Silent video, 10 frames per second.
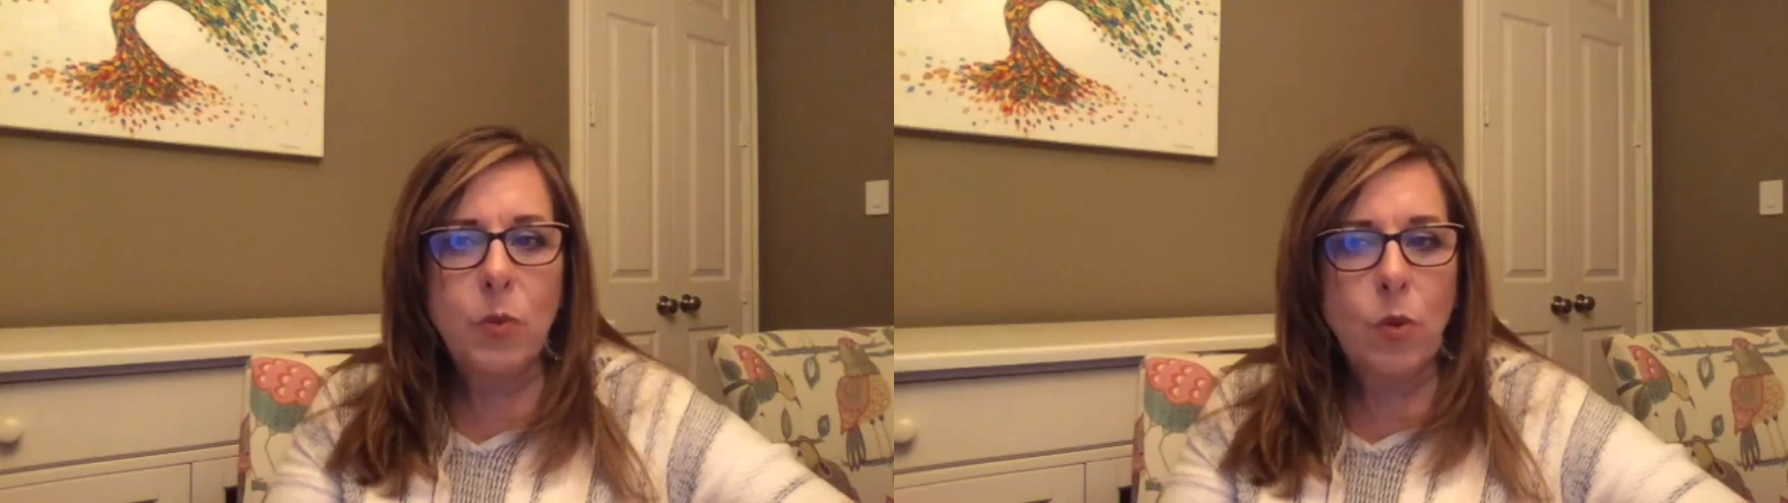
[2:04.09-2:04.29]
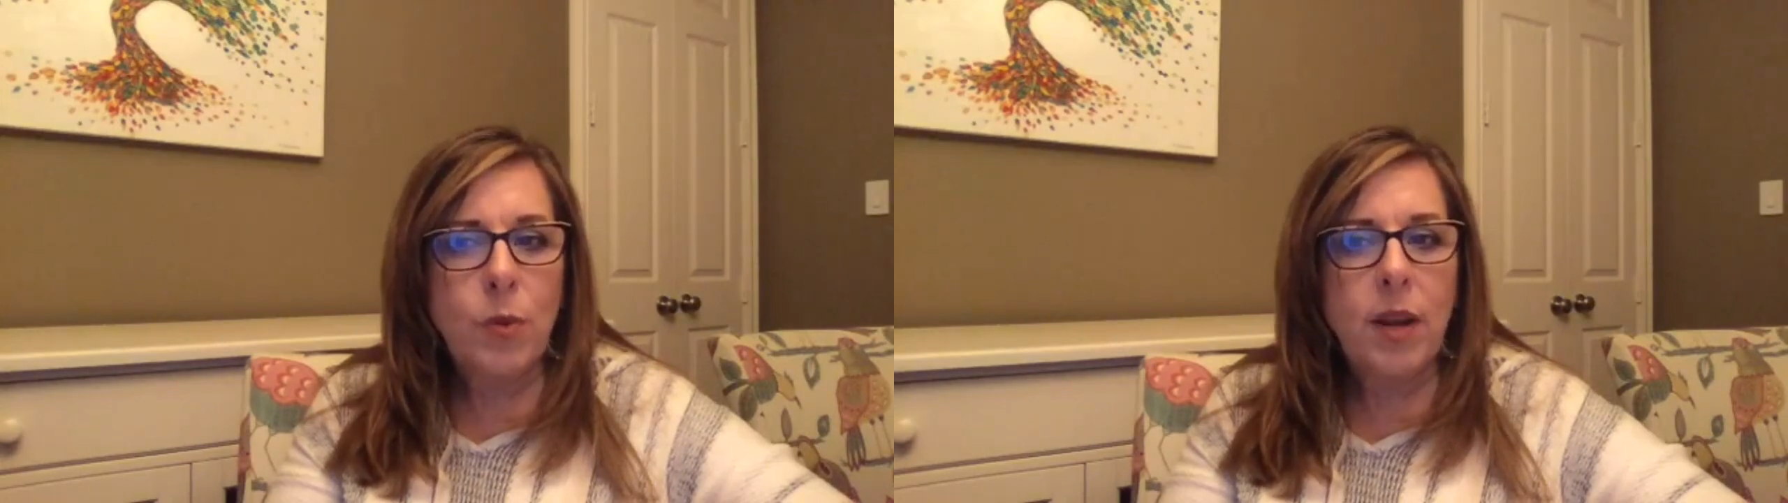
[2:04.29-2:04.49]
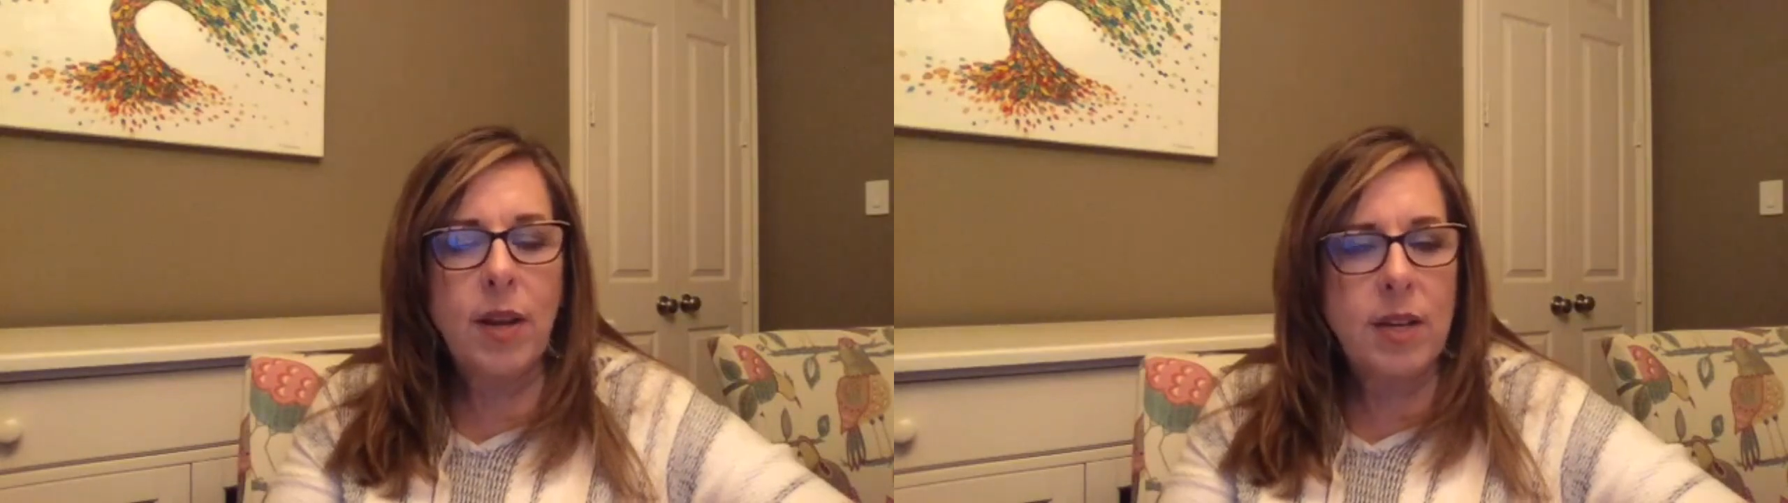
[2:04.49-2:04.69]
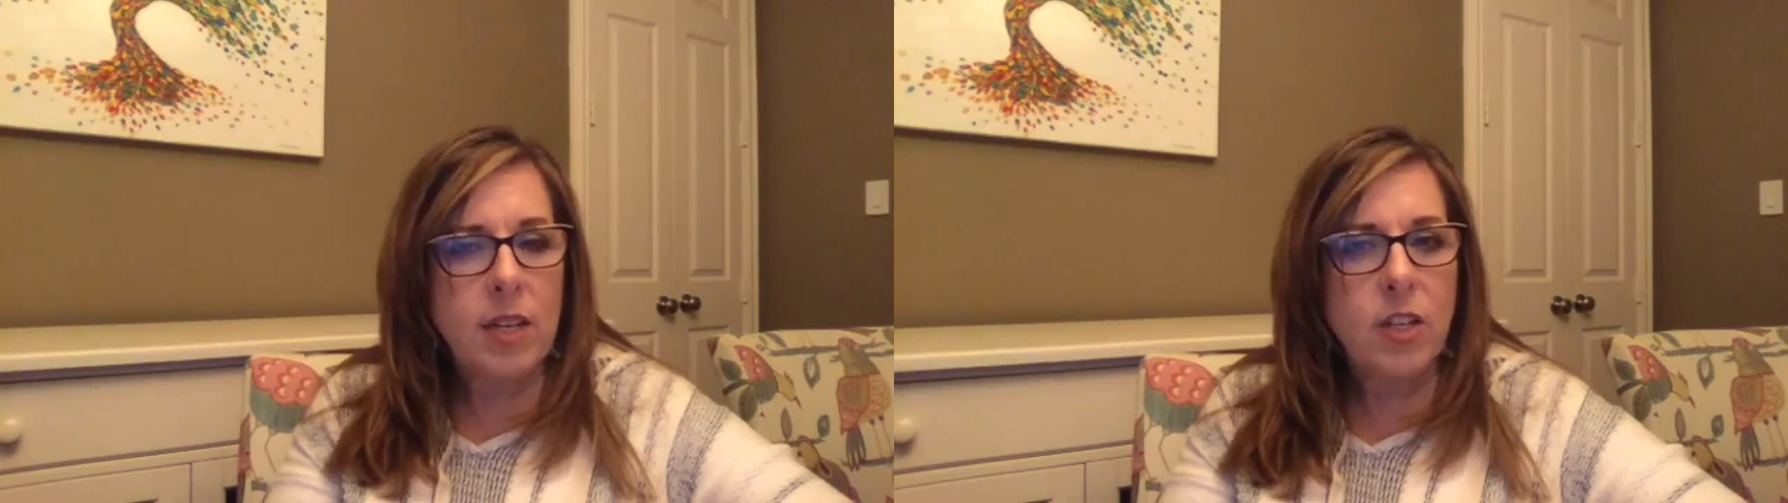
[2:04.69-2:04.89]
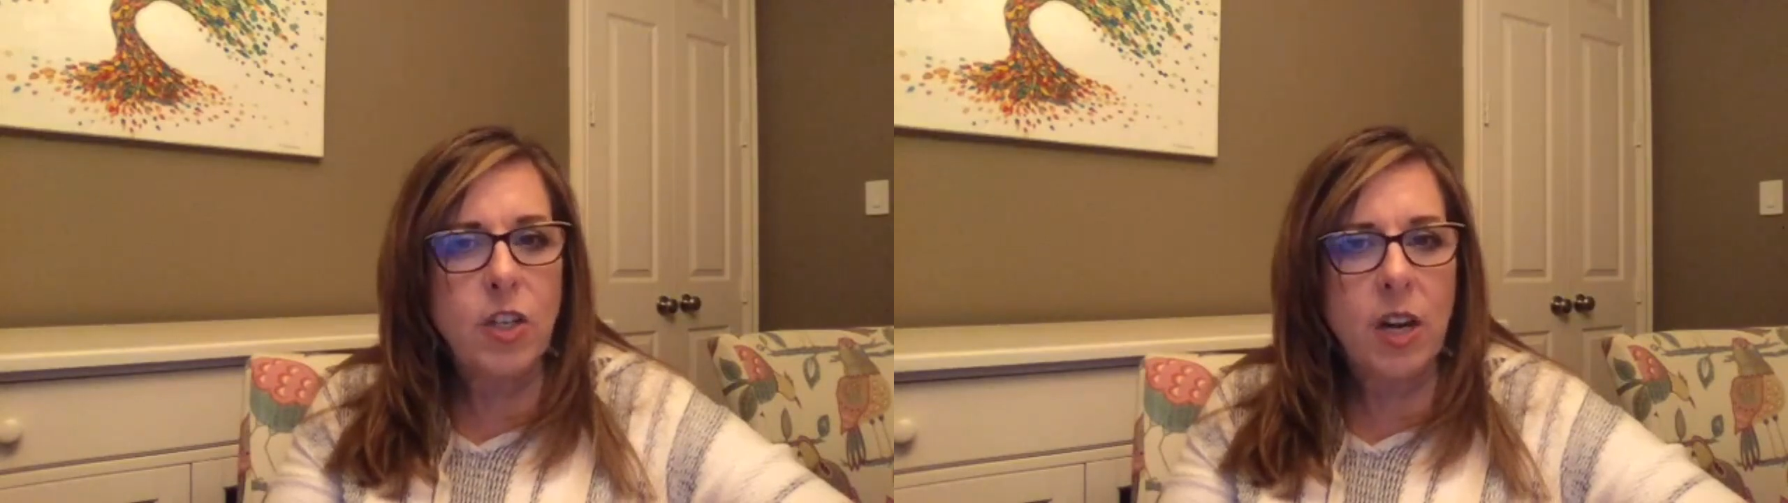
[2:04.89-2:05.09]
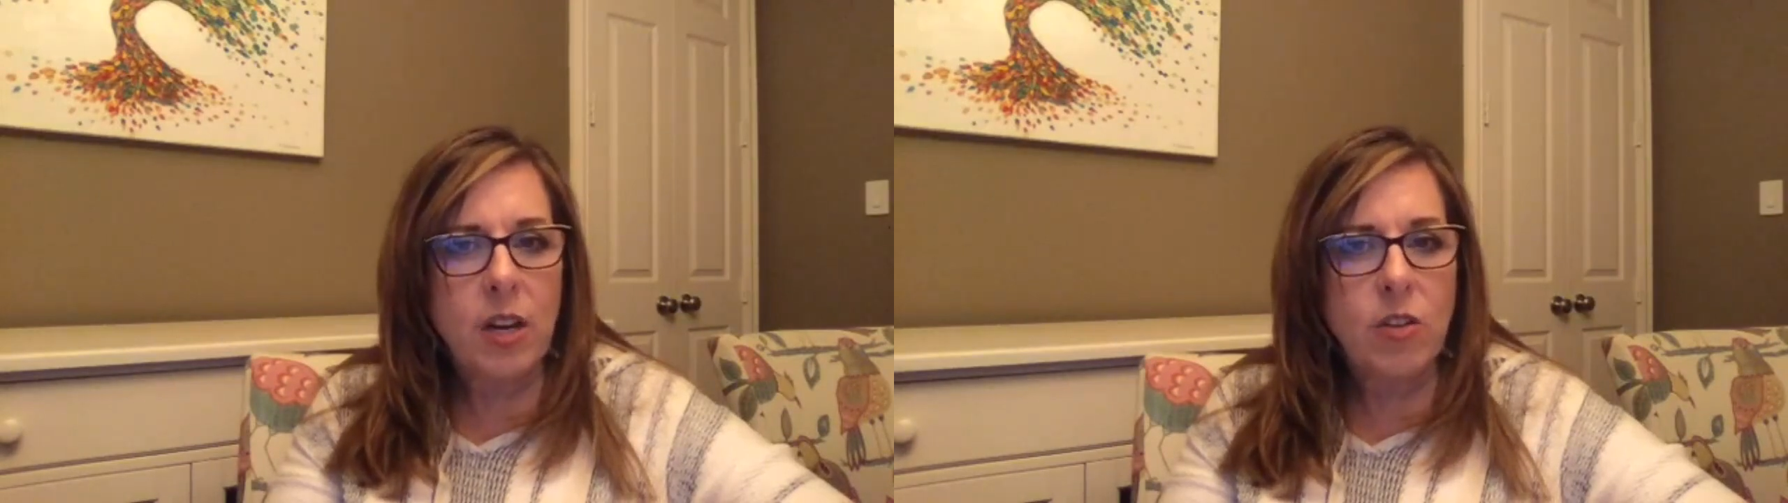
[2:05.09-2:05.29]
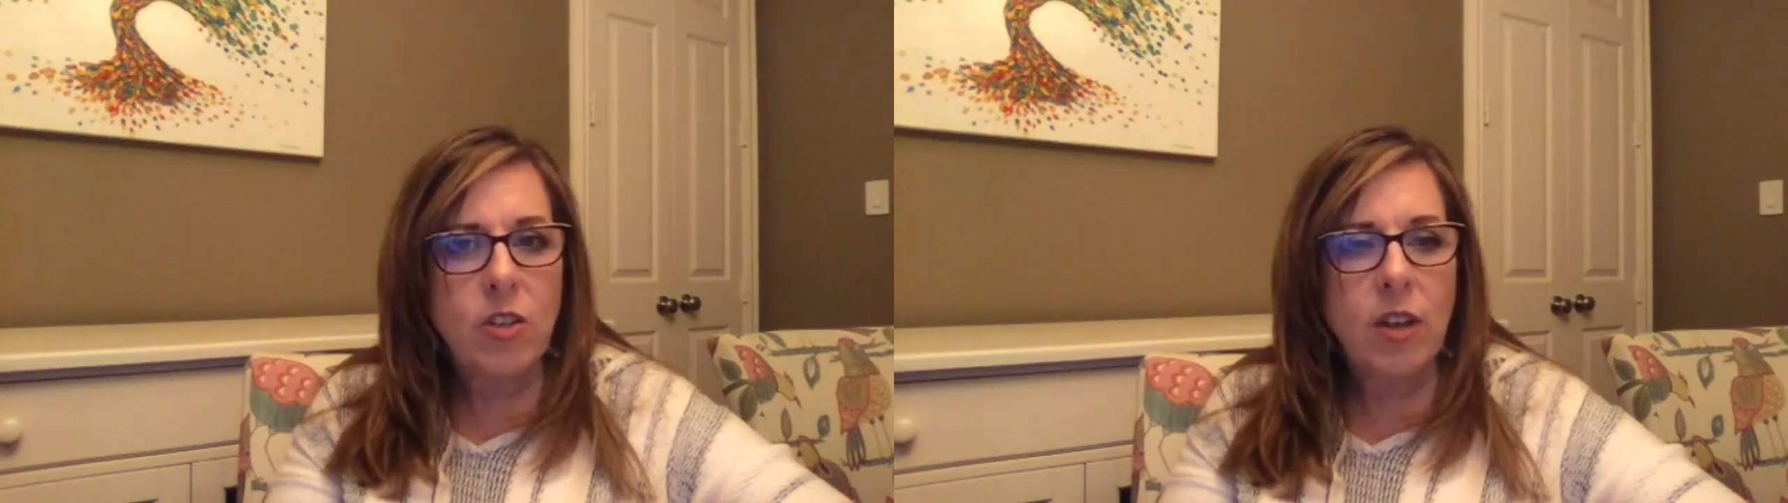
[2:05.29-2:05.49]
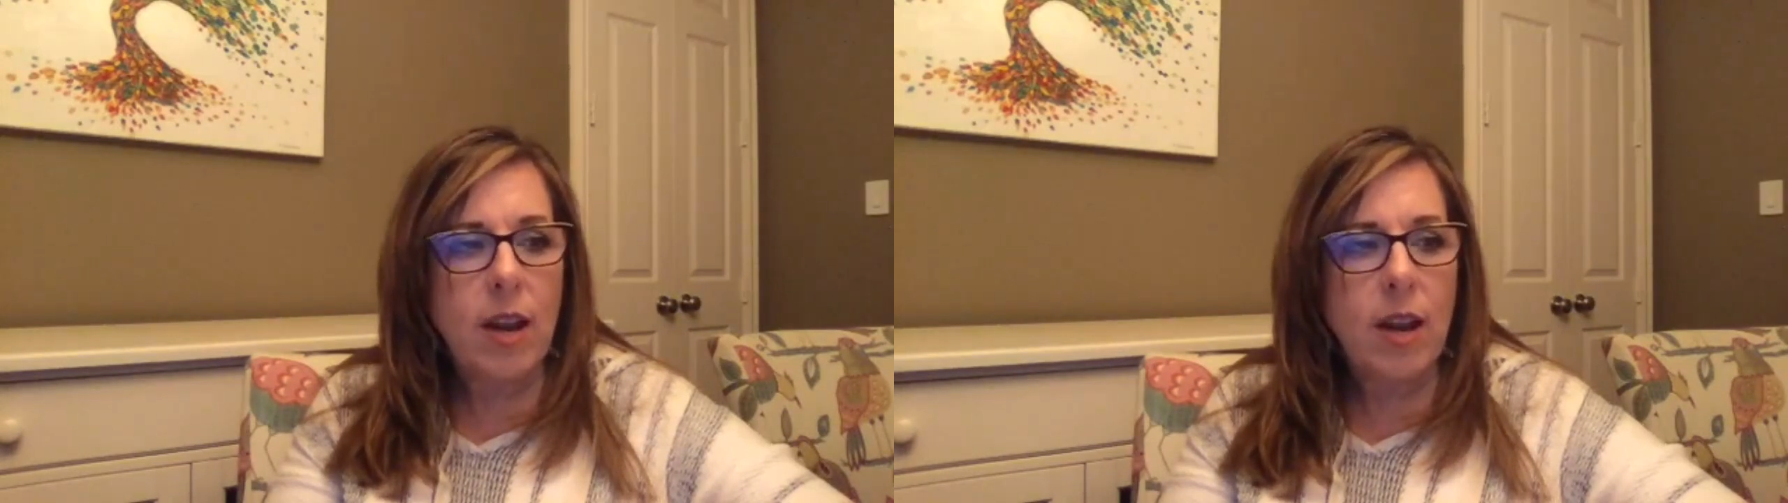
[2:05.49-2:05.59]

woman, I needed to change.